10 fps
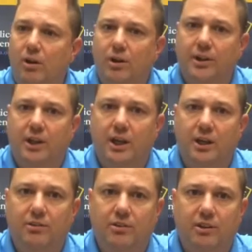on the
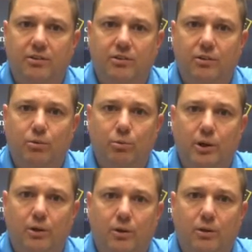case, and so
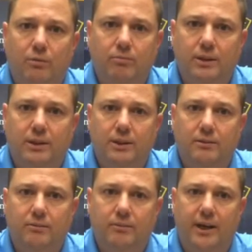we are uh,
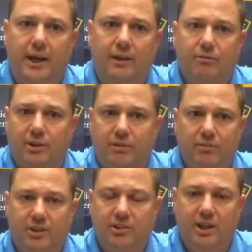actively
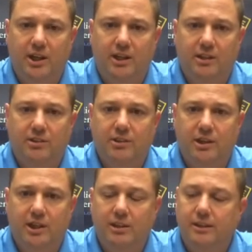investigating it
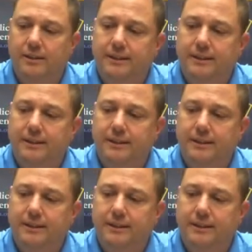today.